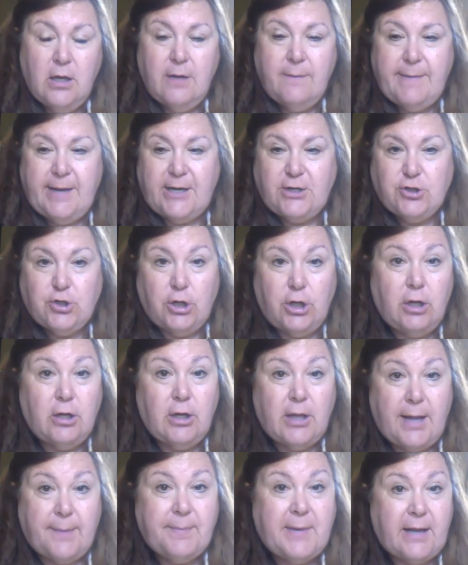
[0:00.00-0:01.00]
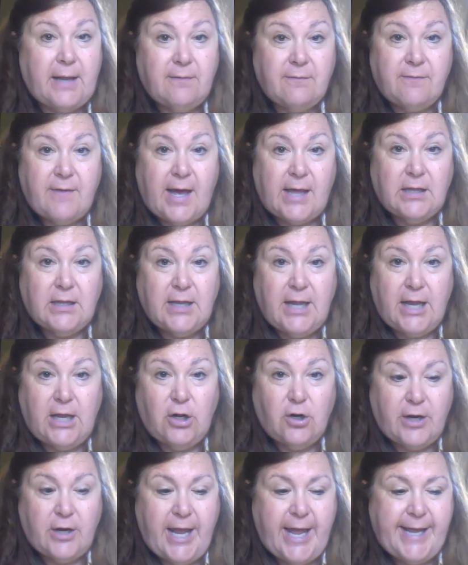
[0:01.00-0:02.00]
make sure you could update and validate
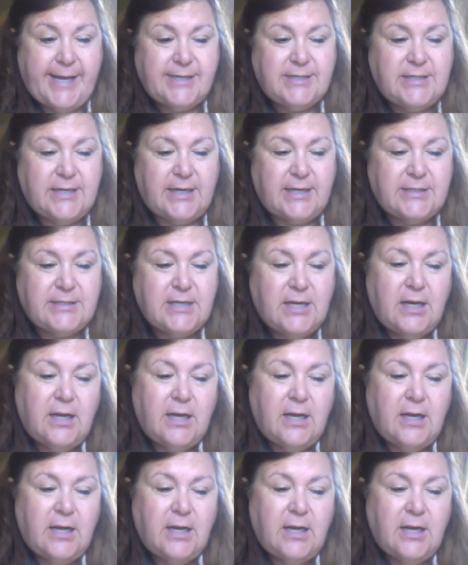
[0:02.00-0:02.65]
your cases,